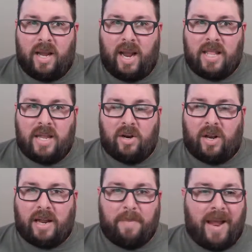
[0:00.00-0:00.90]
And then you're
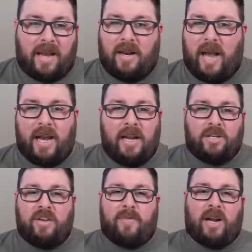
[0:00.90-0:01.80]
like, man, I didn't
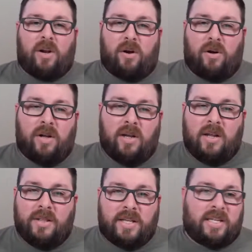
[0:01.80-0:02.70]
achieve my goal.
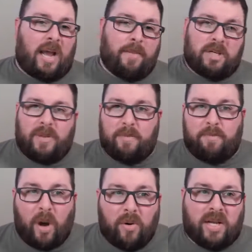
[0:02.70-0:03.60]
This guy must be
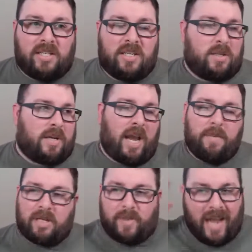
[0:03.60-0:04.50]
bogus. This guy
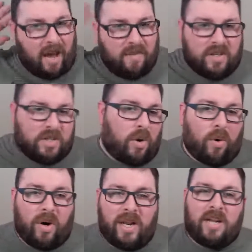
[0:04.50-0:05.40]
must be out of his
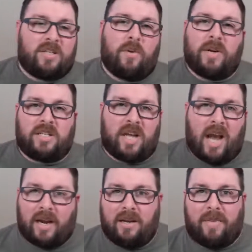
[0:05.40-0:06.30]
gourd. He doesn't know what he's
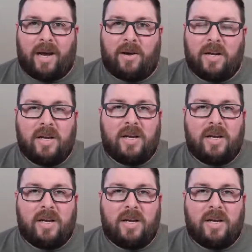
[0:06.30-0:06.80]
talking about.